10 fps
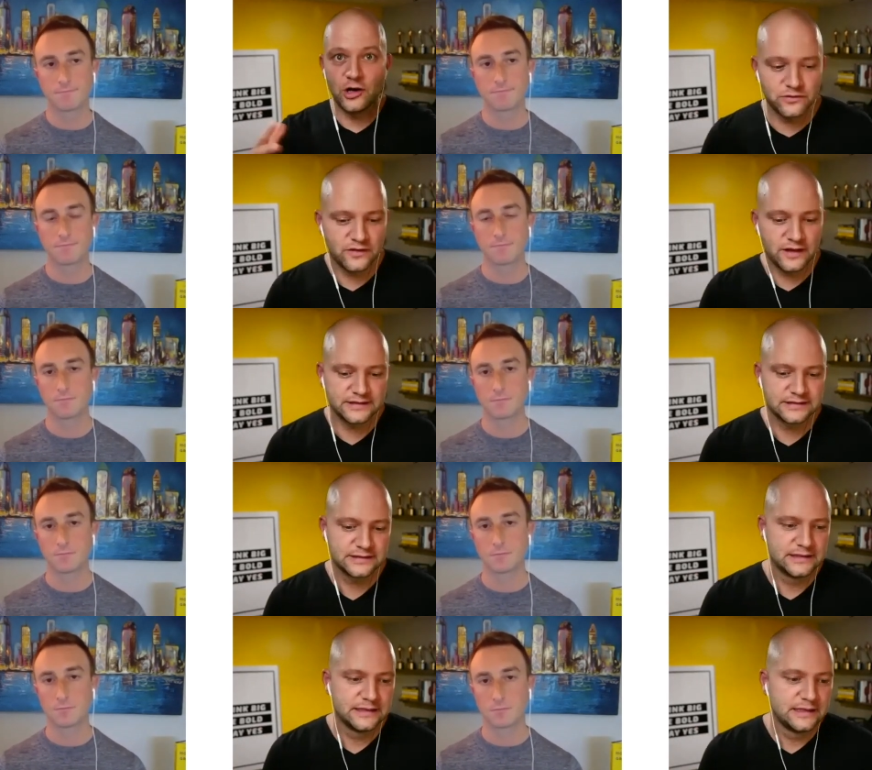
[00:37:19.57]
Speaker 1: those things.
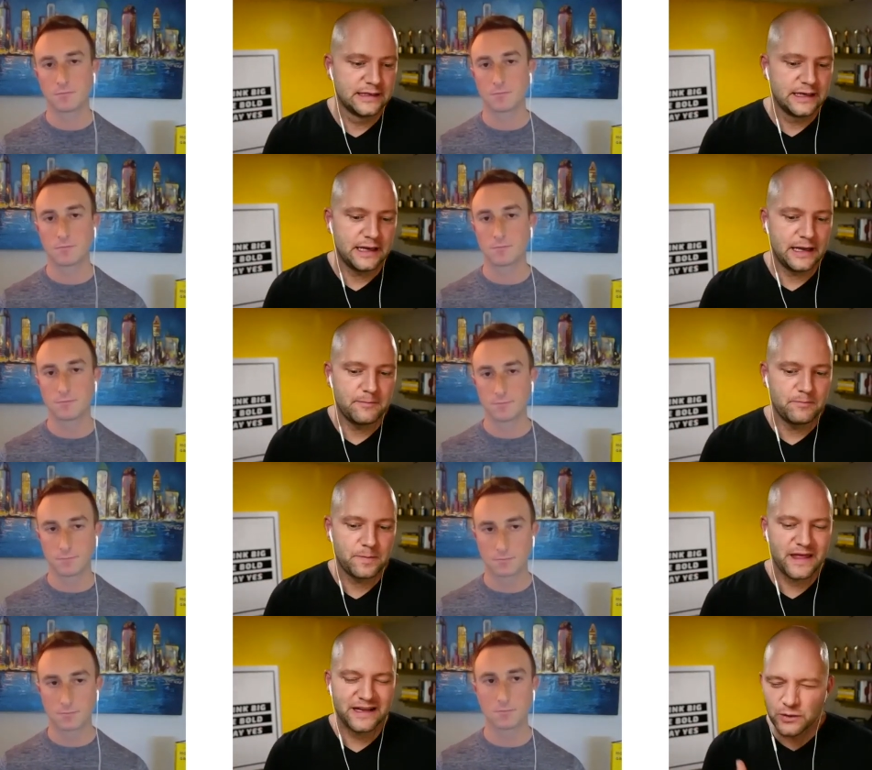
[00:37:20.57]
Um,
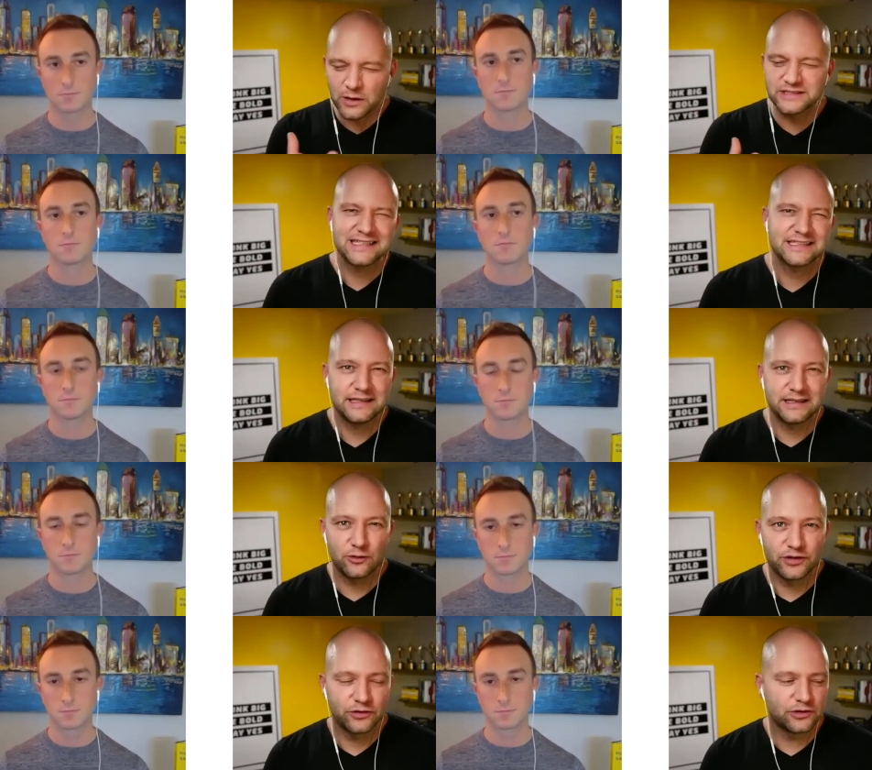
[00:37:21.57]
that's why I was asking a
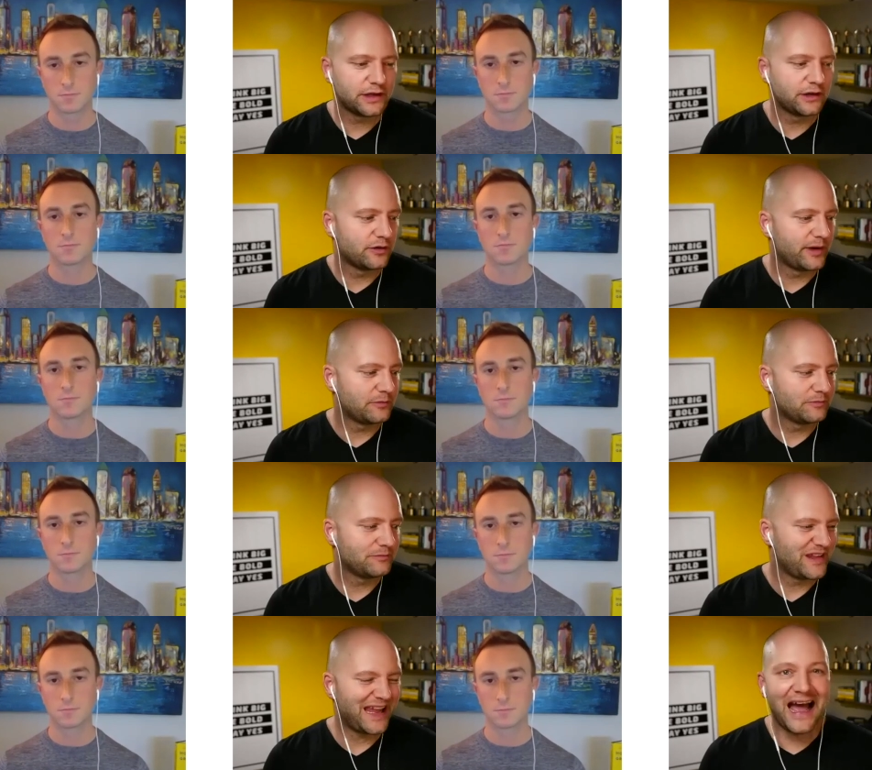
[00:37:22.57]
little bit earlier about
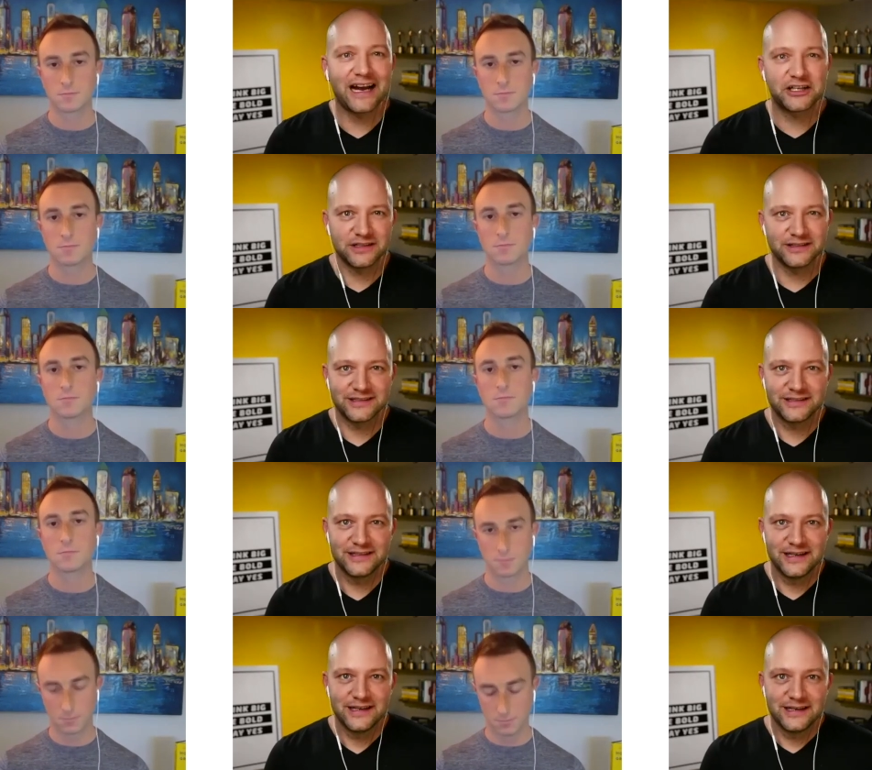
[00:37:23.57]
the actions.
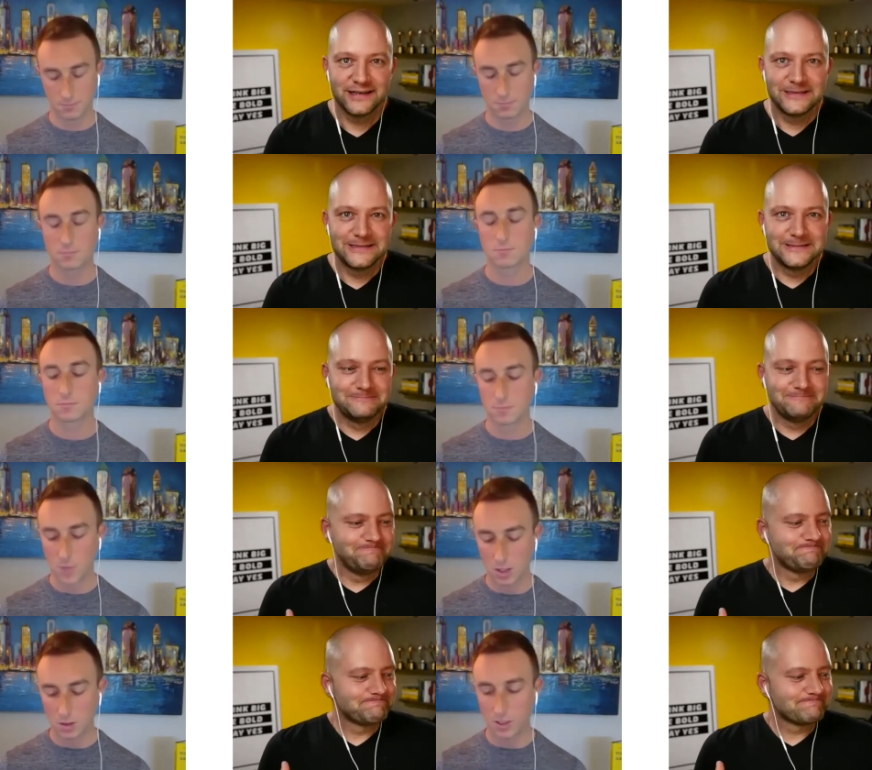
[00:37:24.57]

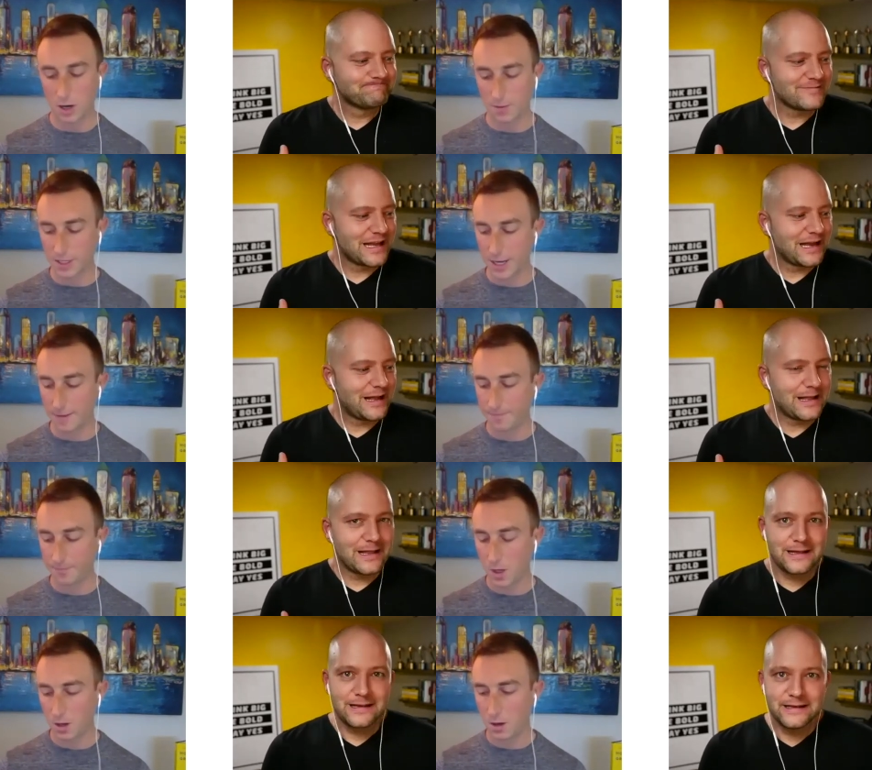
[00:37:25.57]
Speaker 2: So let's talk about that.
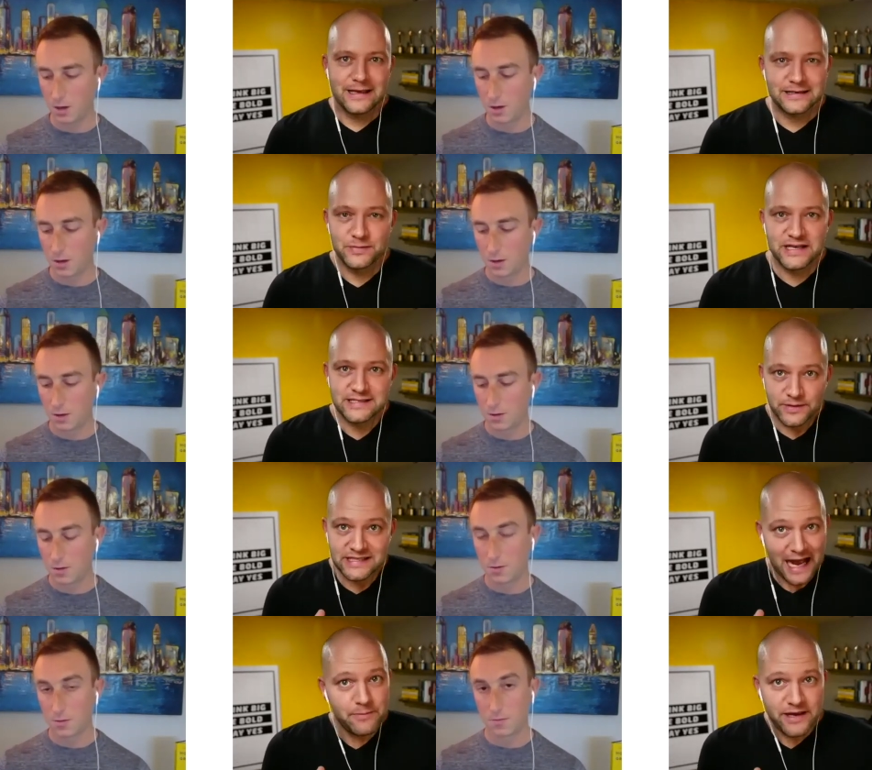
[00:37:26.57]
Yeah,
Speaker 1: because
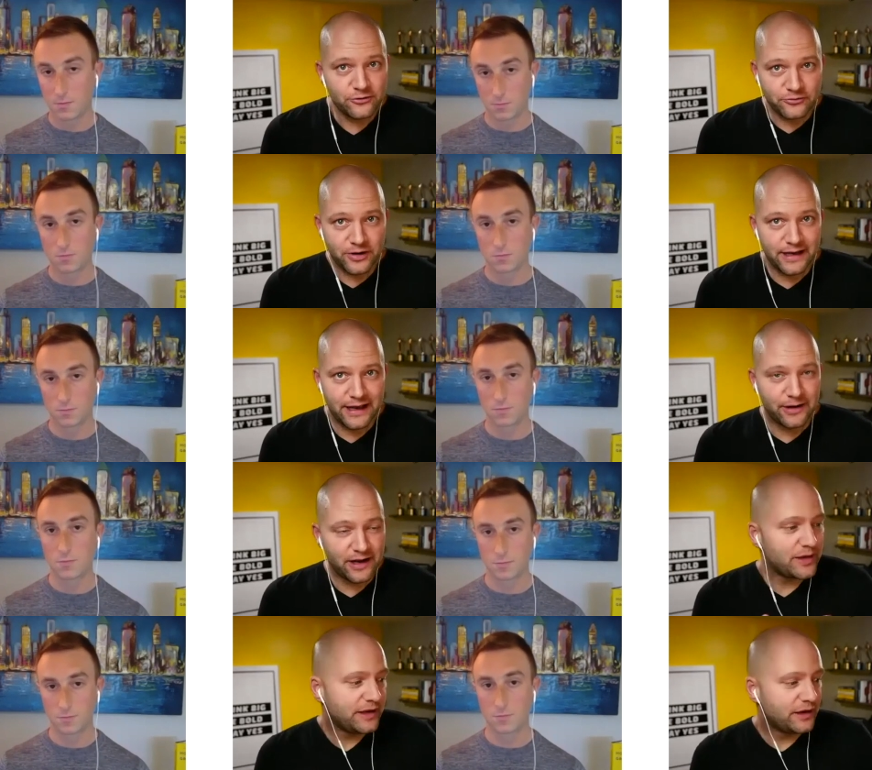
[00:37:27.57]
because I'm here right now, and
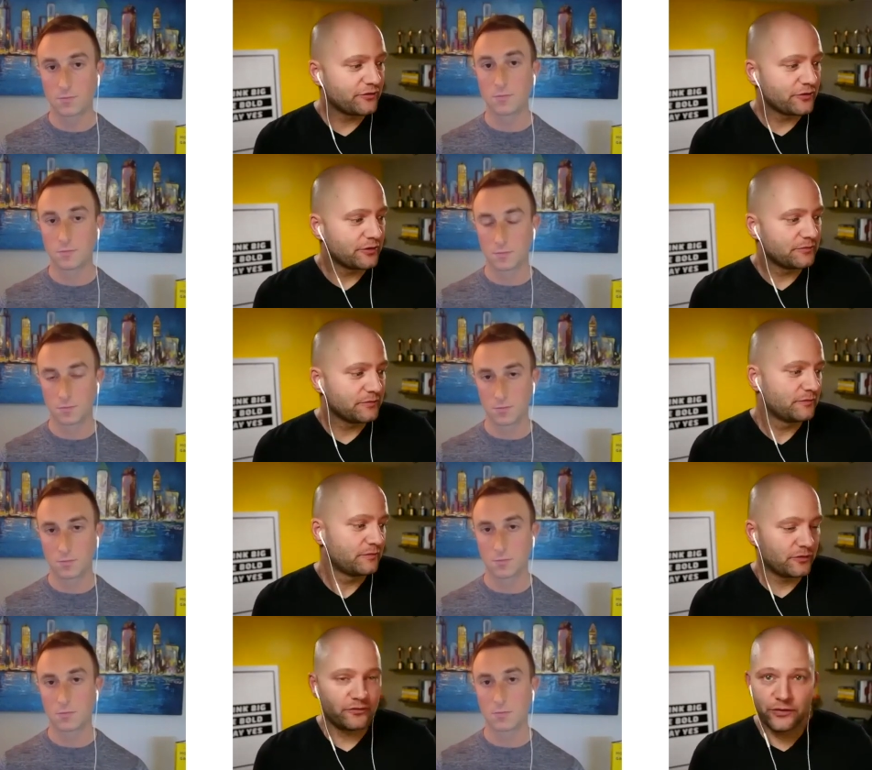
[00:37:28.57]
I've been here for
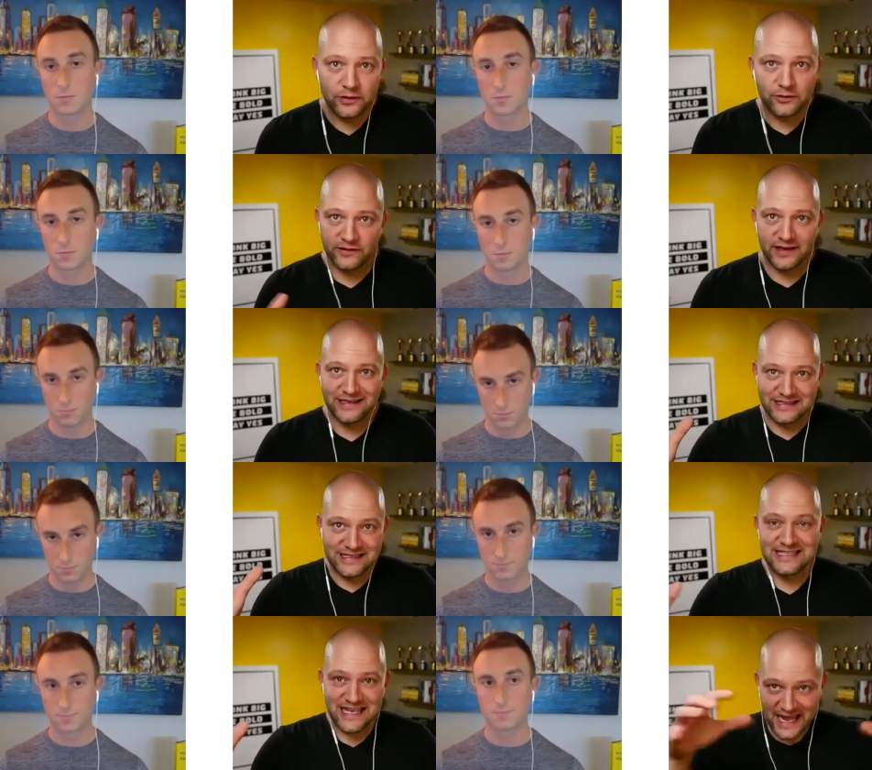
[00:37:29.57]
for a few years as I
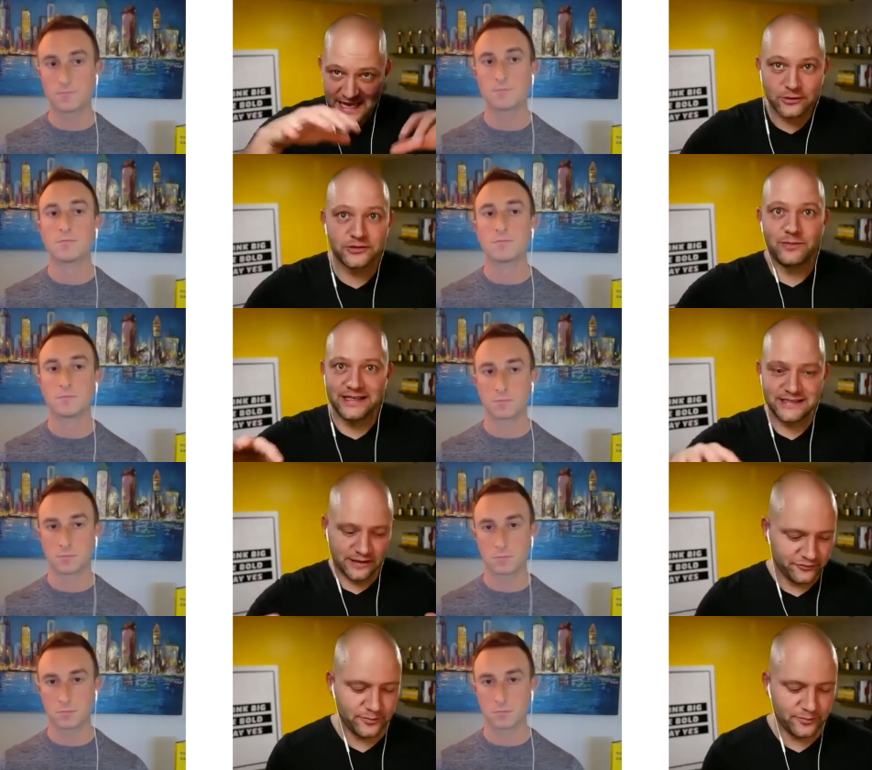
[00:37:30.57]
detangled myself